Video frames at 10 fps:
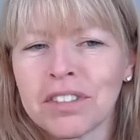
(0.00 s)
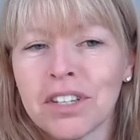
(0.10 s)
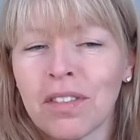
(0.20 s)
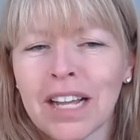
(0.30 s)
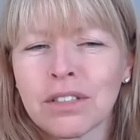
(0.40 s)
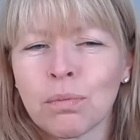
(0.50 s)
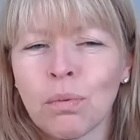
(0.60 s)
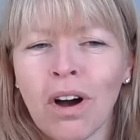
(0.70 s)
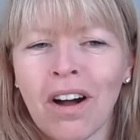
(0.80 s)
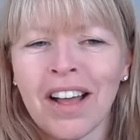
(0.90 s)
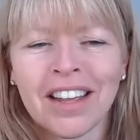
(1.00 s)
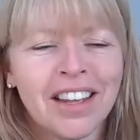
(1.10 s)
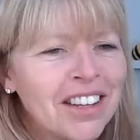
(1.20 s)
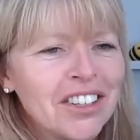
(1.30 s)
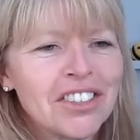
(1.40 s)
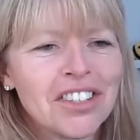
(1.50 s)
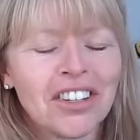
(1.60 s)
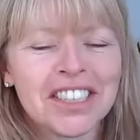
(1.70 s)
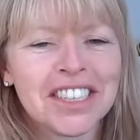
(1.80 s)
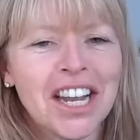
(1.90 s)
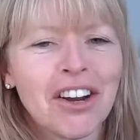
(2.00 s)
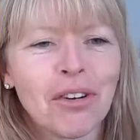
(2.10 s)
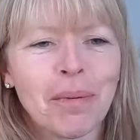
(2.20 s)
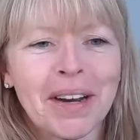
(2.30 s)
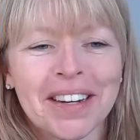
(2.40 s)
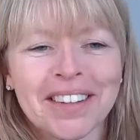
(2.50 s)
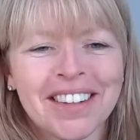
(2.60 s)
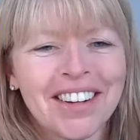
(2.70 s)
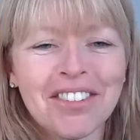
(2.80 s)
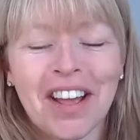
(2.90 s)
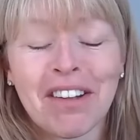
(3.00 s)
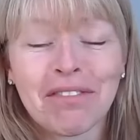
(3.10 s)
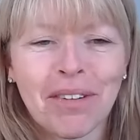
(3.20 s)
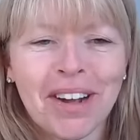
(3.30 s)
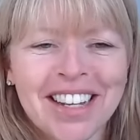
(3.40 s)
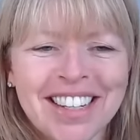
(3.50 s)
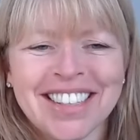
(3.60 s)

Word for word: So that's why you're starting to hear about it kind of everywhere.